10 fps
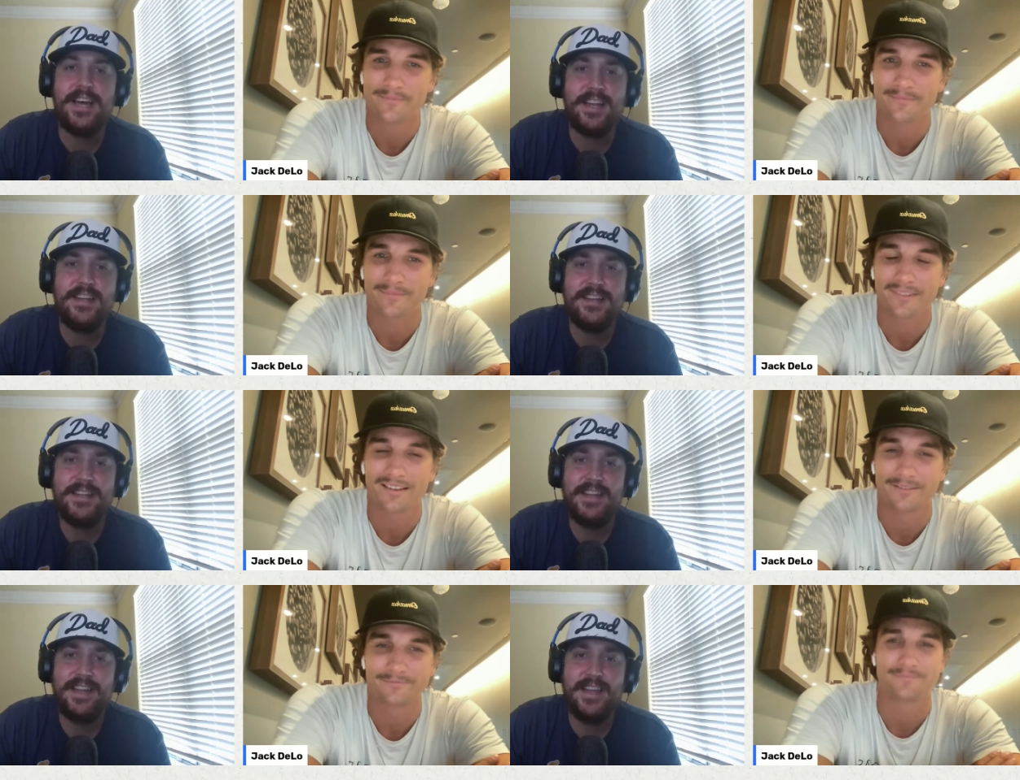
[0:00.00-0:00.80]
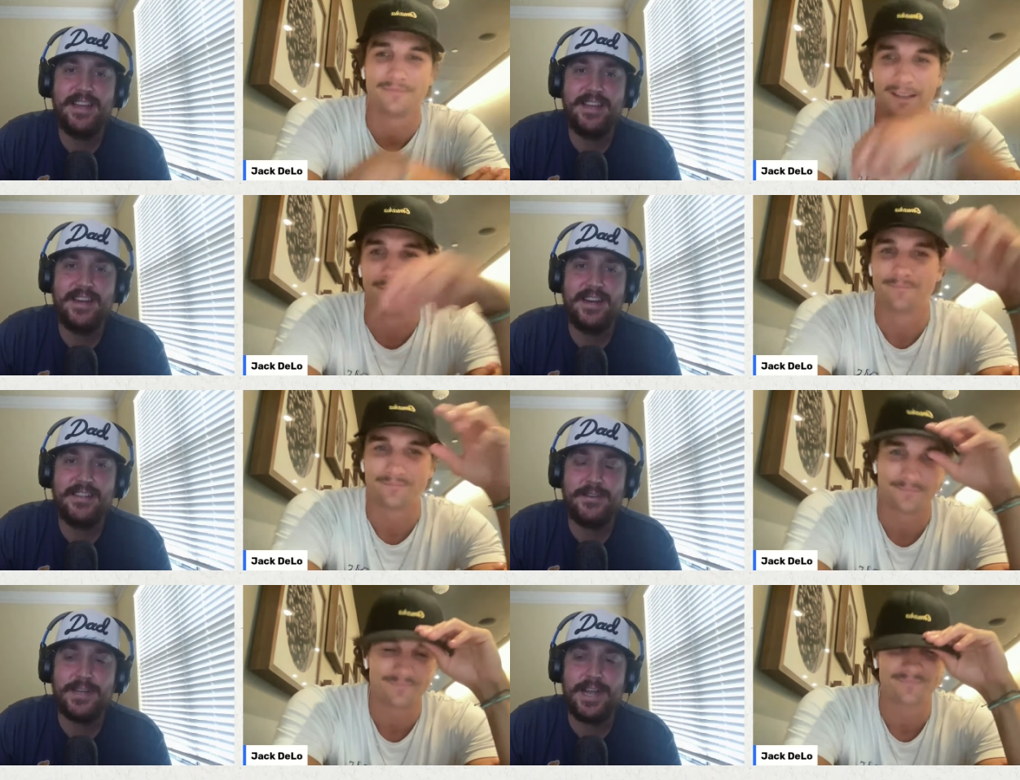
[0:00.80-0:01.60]
Speaker 1: that, and yeah. uh,
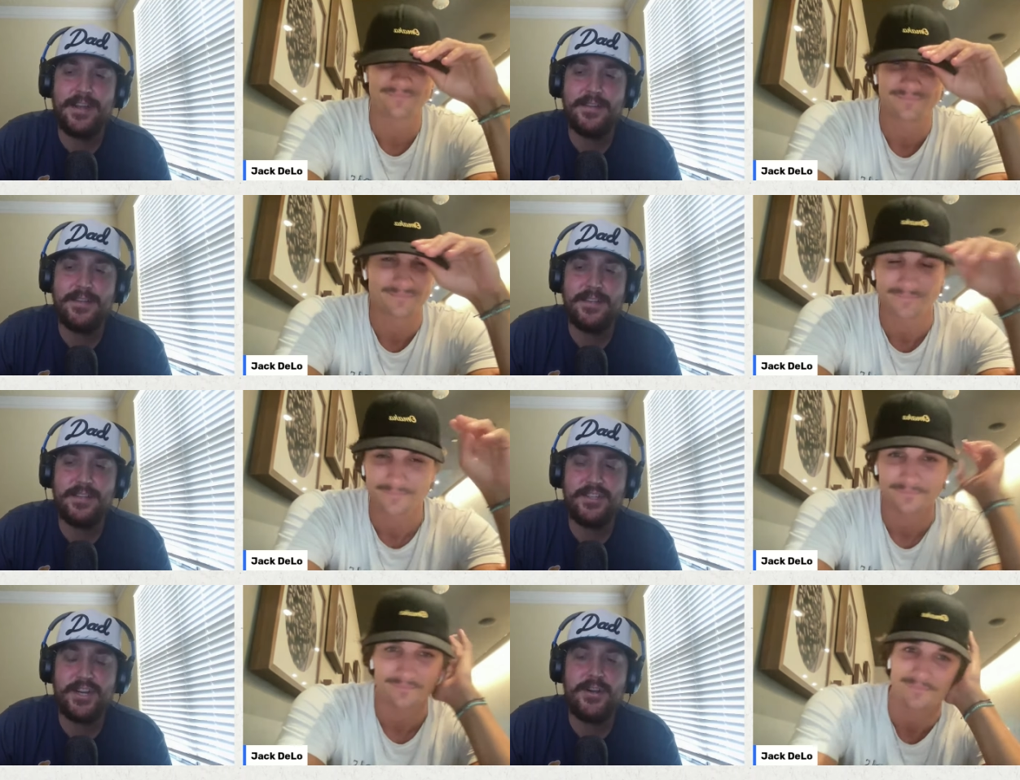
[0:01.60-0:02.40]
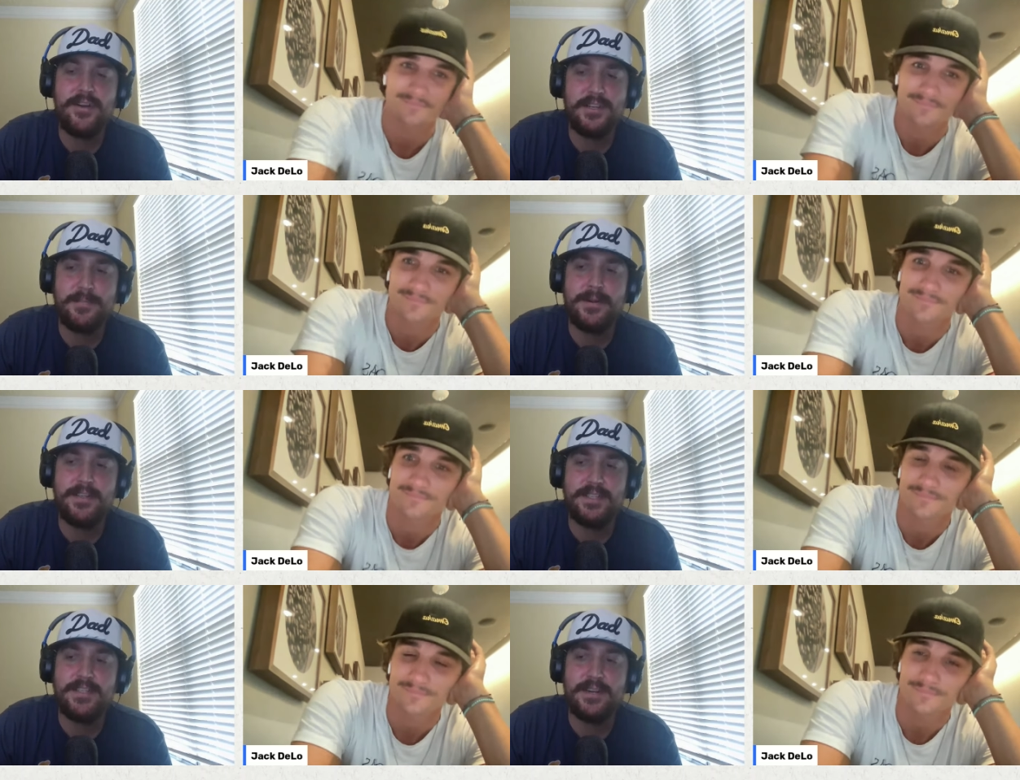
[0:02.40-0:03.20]
so kind of share your
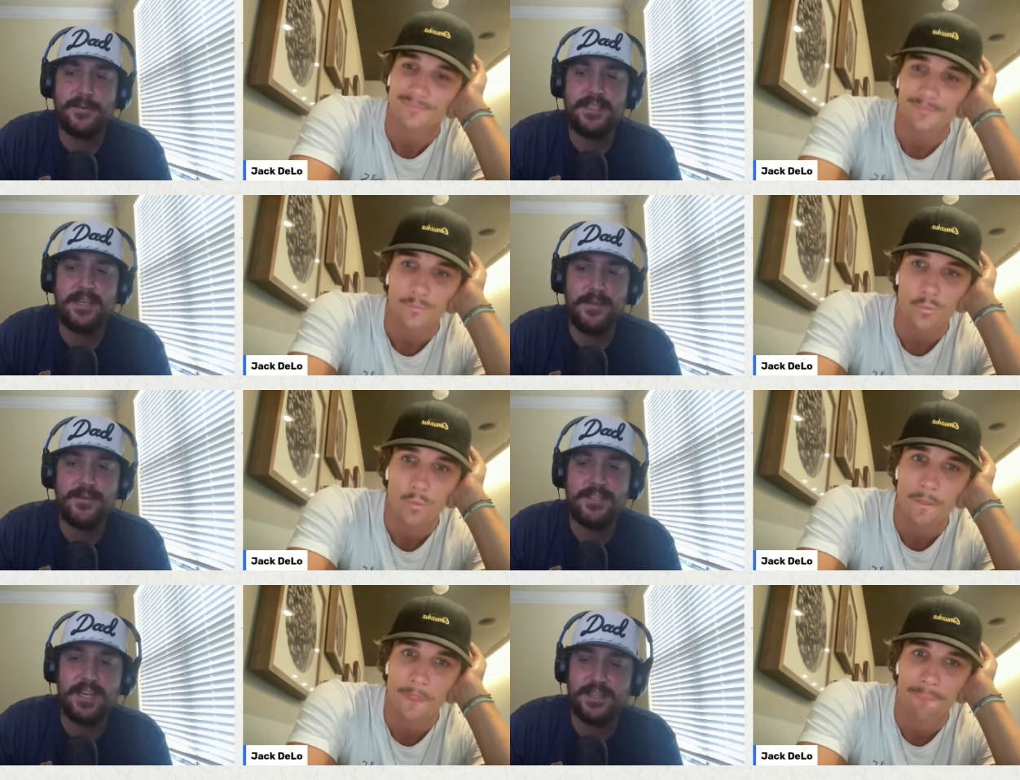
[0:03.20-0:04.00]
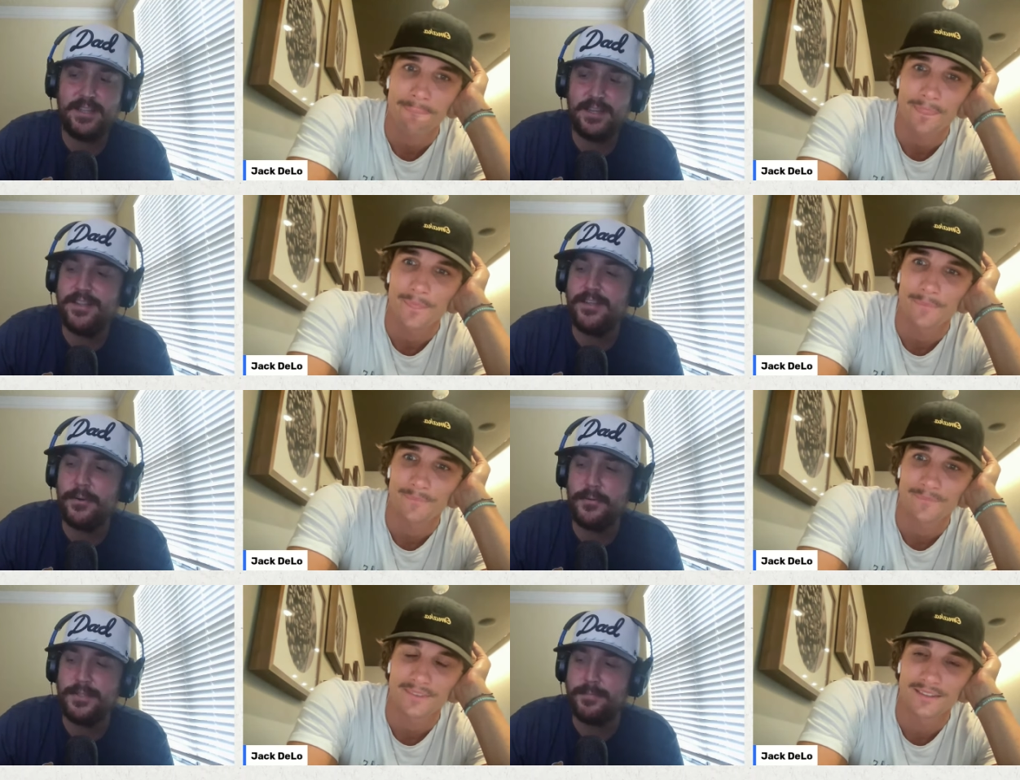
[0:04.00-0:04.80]
experiences there with Team USA and, and the
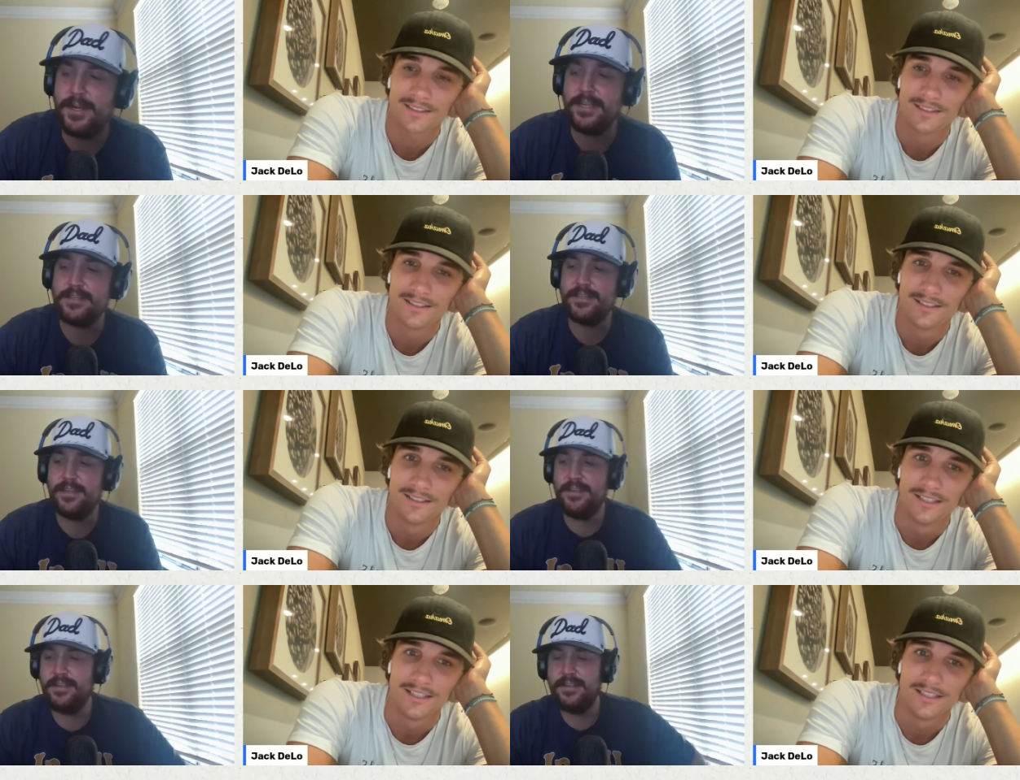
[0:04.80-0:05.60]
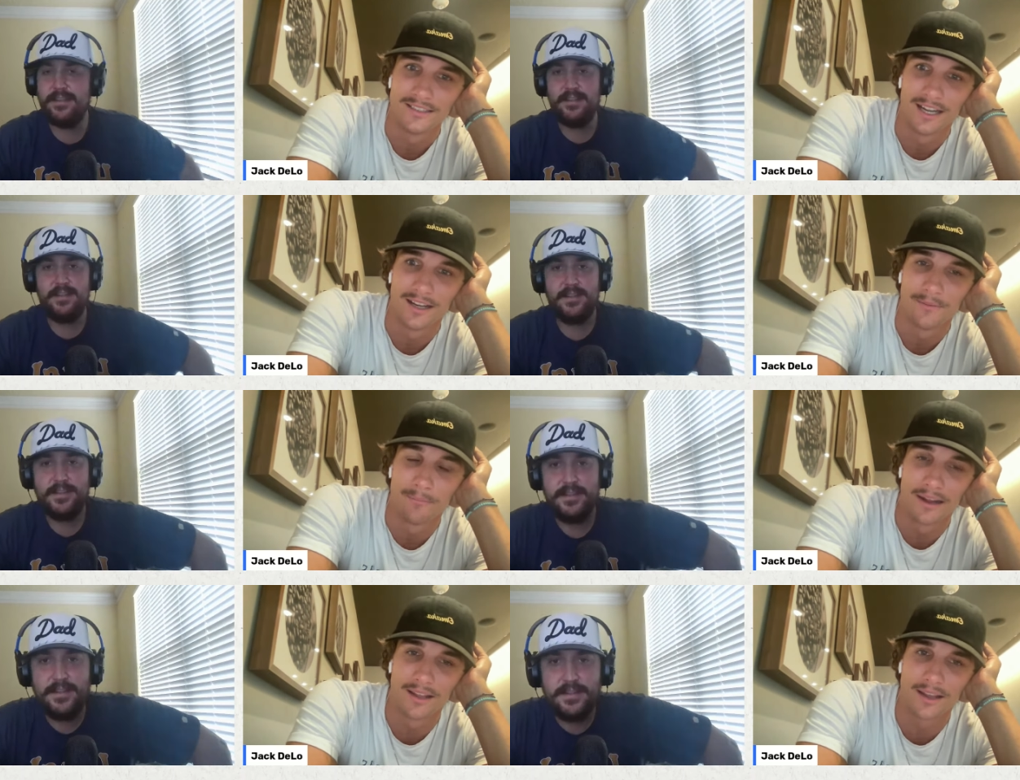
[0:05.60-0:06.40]
Golden Spikes.
Speaker 2: Yeah,
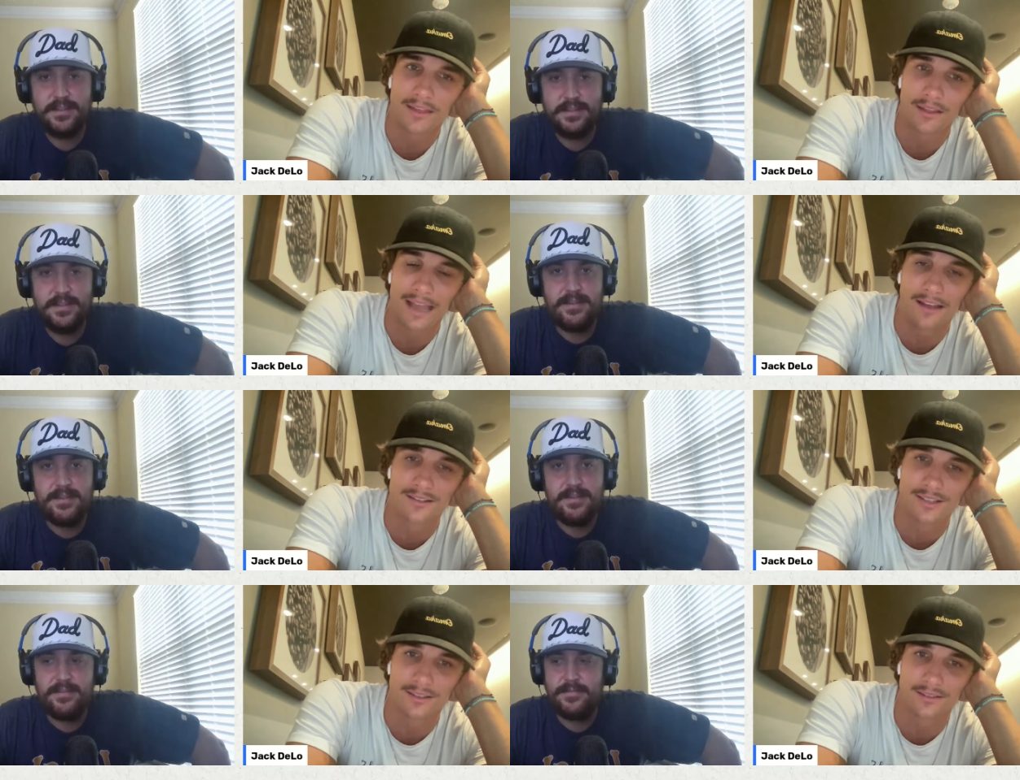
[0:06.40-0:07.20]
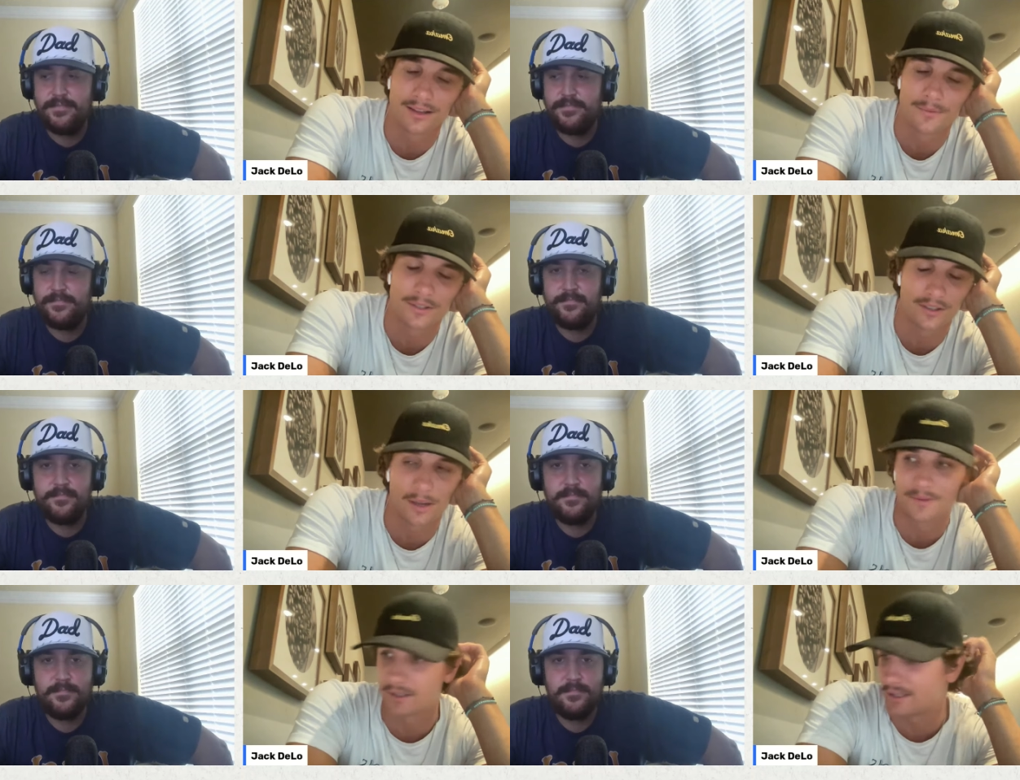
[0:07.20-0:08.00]
my Allison
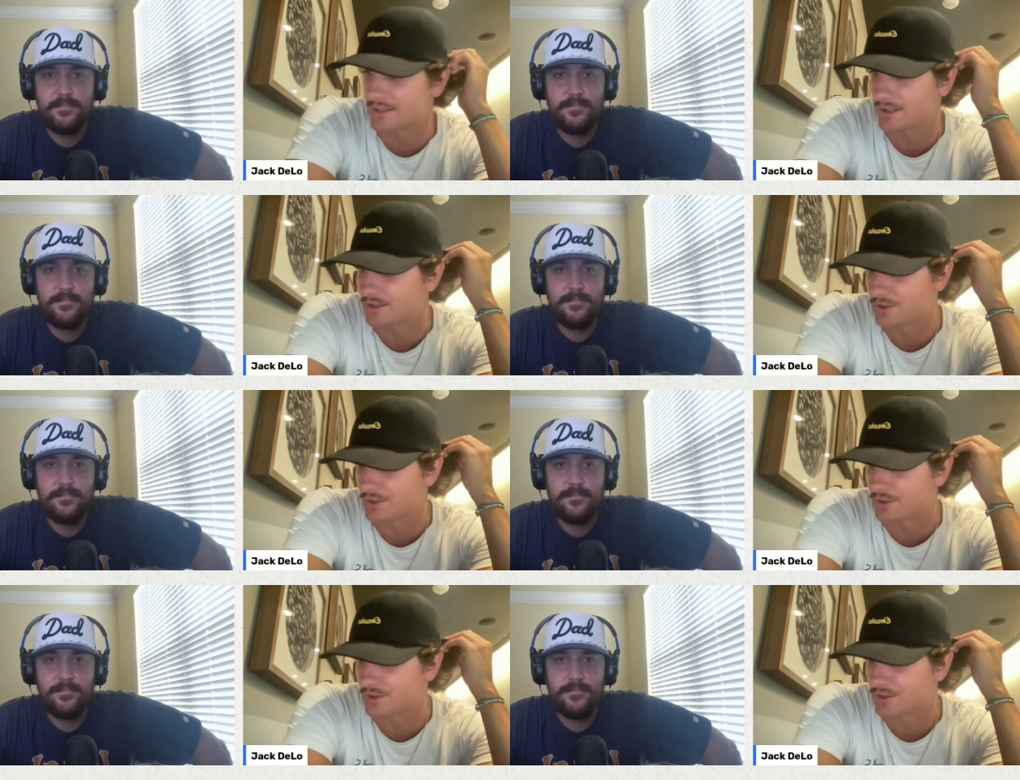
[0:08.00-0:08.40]
Gupton is,